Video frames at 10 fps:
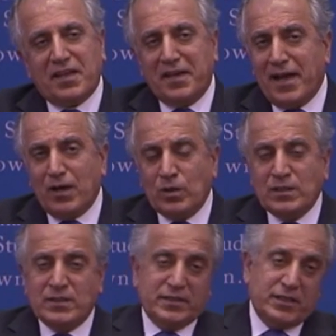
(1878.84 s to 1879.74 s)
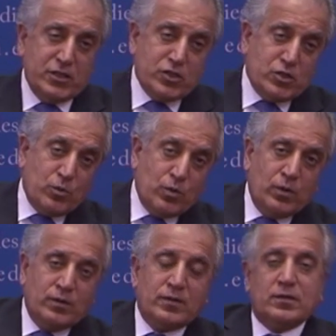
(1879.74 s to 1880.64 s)
Now, the
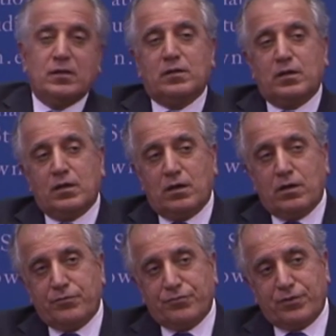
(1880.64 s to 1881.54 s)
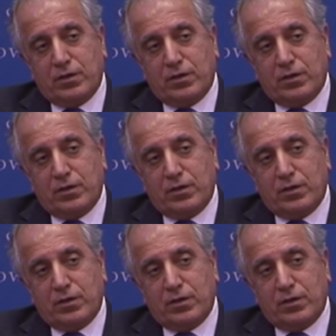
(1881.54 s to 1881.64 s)
issue of